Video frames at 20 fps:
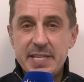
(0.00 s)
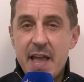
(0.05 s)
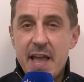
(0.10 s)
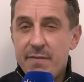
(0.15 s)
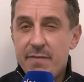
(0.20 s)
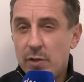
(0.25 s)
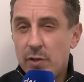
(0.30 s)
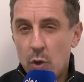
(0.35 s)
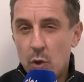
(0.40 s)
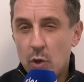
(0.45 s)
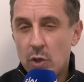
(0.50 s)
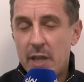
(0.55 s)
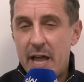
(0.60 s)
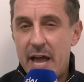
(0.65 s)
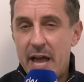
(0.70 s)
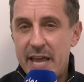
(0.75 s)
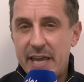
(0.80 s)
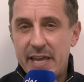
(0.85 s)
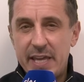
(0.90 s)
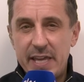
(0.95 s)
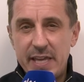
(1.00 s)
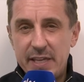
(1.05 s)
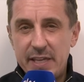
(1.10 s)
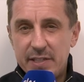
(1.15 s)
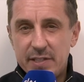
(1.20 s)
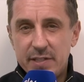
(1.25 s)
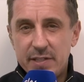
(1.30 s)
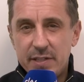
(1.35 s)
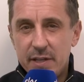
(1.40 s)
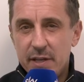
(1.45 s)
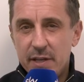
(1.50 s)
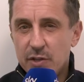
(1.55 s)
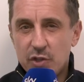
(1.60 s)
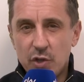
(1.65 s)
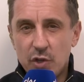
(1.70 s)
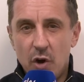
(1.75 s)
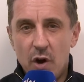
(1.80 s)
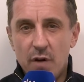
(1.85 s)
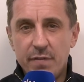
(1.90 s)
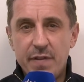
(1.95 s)
never look like he's
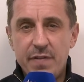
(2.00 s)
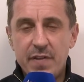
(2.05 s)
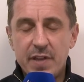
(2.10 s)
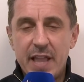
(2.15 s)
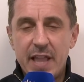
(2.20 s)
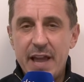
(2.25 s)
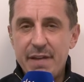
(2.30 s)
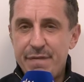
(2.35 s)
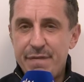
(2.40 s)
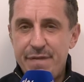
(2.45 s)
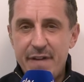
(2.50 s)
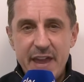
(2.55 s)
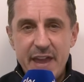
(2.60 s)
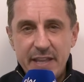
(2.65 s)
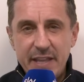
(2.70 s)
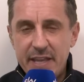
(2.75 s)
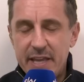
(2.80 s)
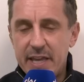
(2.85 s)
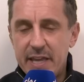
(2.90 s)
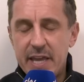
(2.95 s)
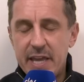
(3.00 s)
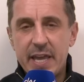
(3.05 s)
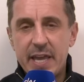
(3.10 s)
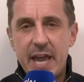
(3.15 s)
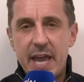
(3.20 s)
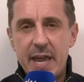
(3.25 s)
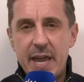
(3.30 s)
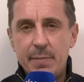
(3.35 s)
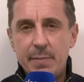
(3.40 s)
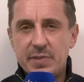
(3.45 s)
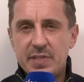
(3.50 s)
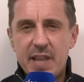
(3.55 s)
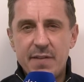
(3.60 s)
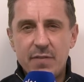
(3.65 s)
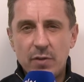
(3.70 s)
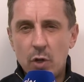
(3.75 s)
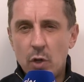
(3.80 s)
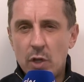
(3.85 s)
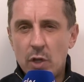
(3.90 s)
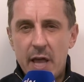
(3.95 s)
sort of, if you like, fading in games,
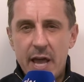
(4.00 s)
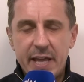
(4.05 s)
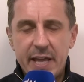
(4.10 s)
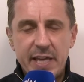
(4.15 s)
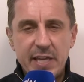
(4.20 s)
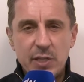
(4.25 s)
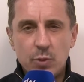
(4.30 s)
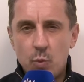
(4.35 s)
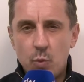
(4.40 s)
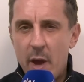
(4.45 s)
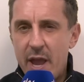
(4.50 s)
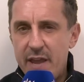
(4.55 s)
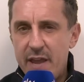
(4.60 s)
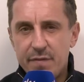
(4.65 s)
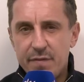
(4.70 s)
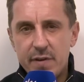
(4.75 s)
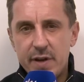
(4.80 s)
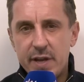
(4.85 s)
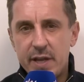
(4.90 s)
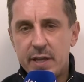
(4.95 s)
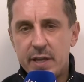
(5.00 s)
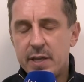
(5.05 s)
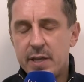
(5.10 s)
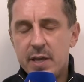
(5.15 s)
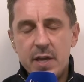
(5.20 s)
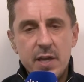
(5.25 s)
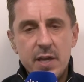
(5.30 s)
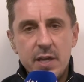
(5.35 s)
never look like he's wavering.